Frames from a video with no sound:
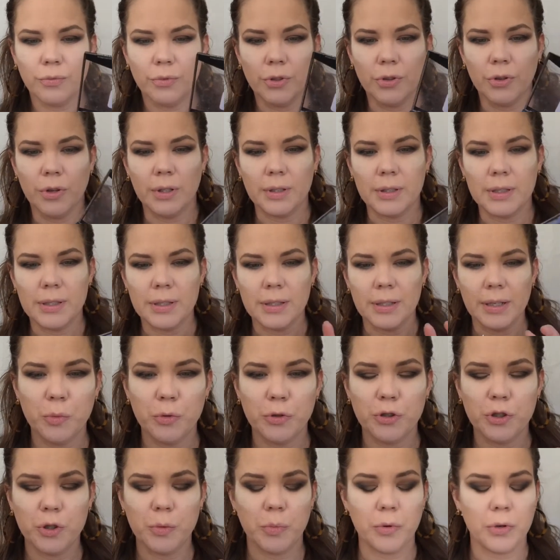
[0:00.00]
You can see super,
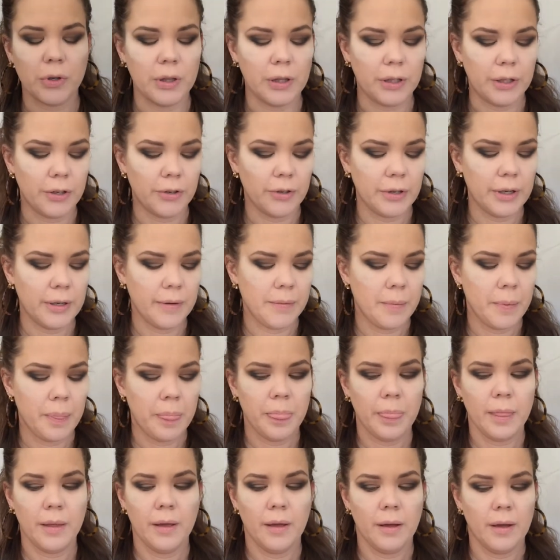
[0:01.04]
super glittery.
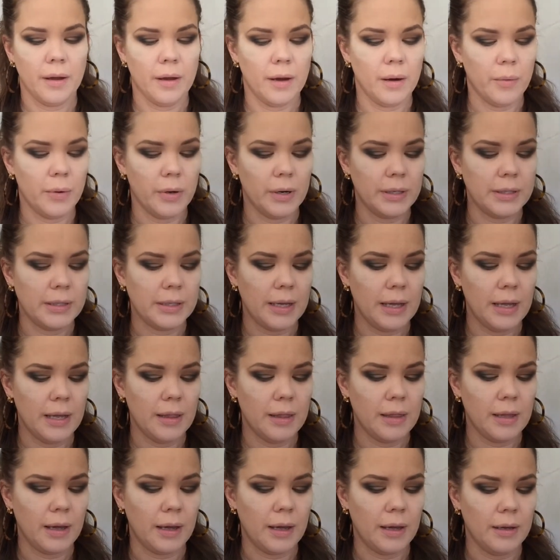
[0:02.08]
And we're going to take
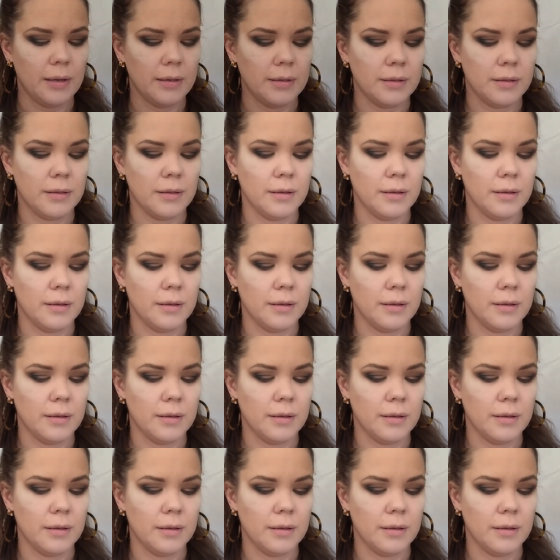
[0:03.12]
that